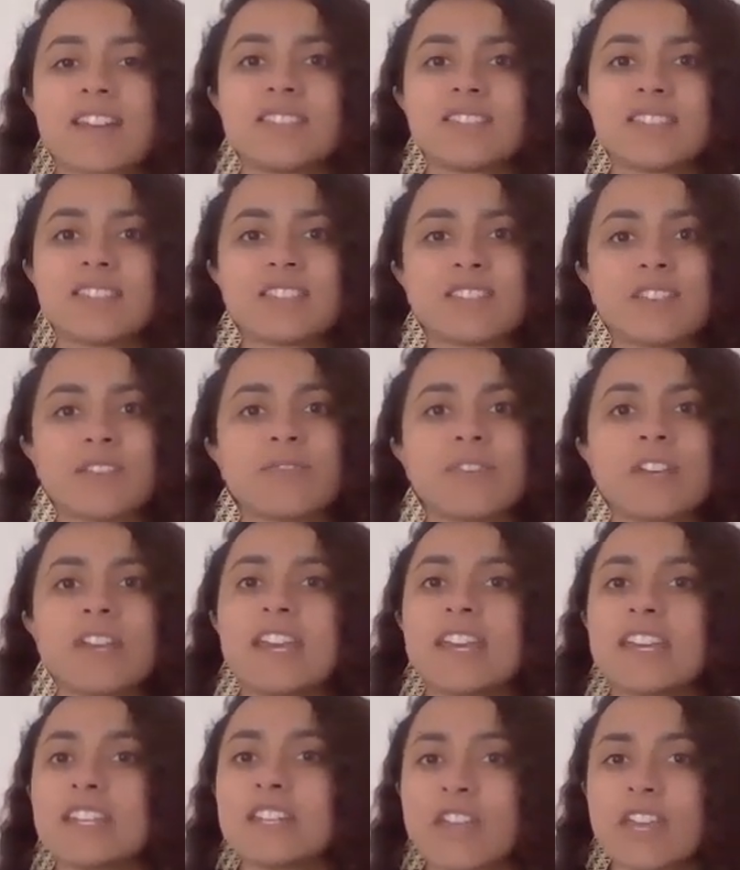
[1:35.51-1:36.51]
consists of
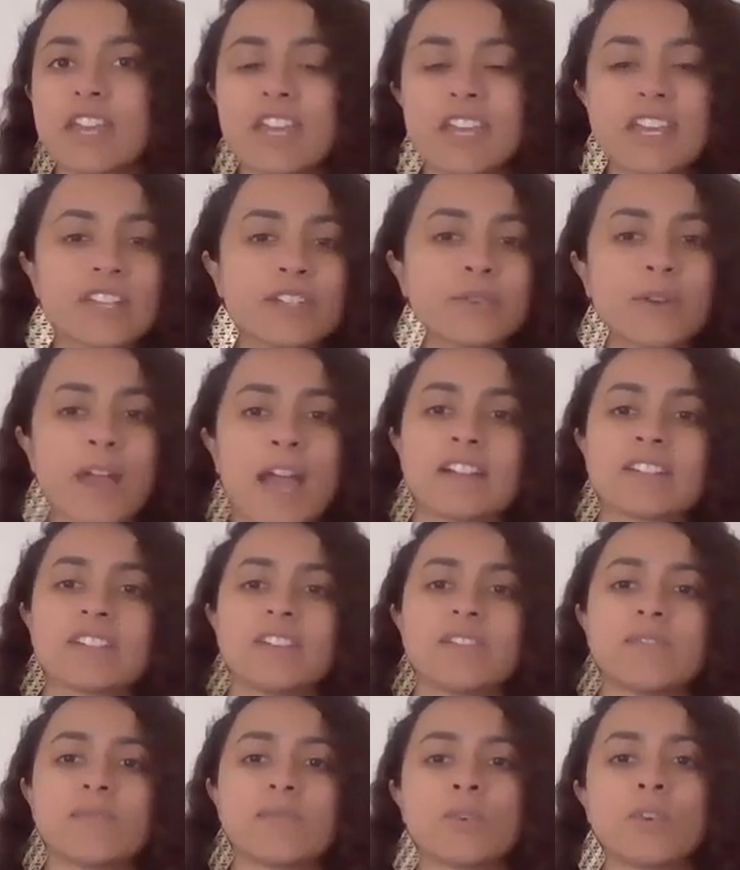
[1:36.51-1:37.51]
an
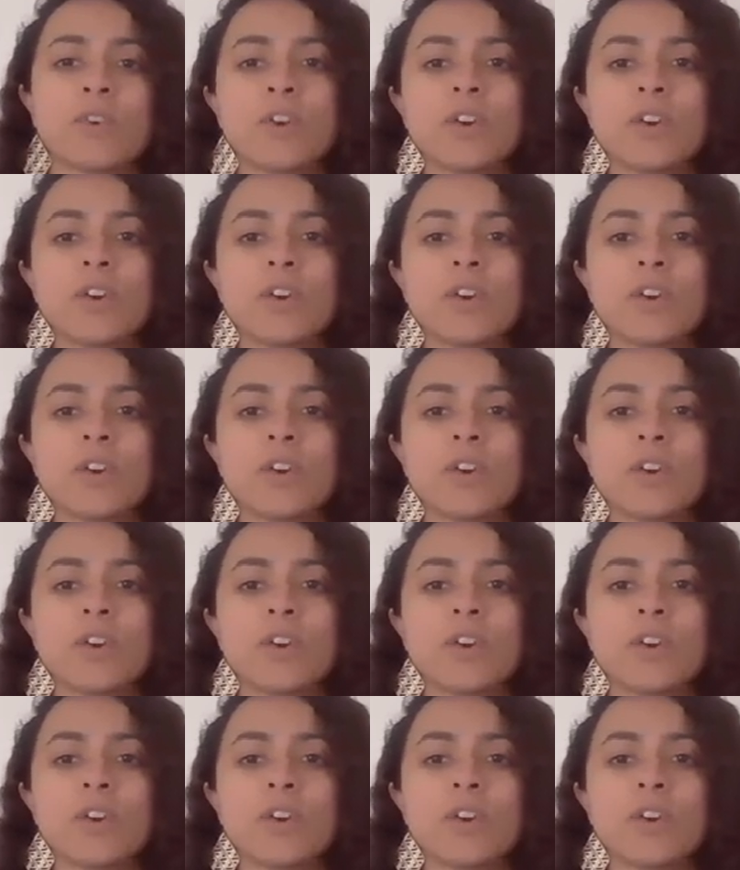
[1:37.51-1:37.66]
interactive